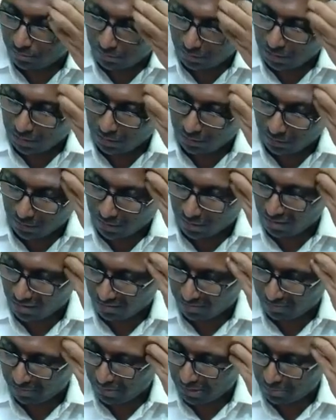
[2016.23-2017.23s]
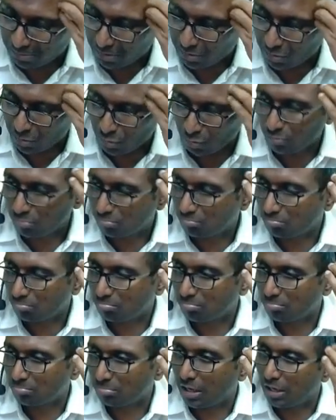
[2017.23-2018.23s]
deliver the paper to
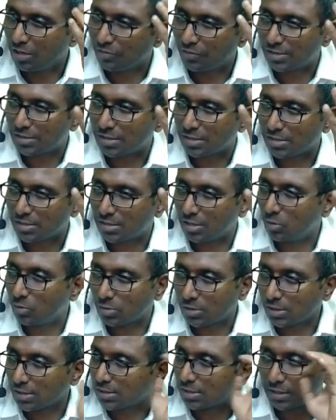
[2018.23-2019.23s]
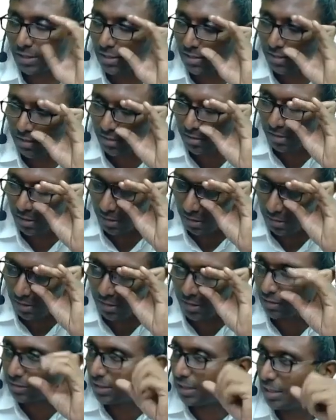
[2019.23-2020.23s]
offices, houses, and etc.
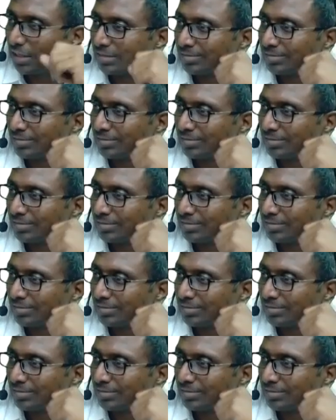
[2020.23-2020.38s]
Correct?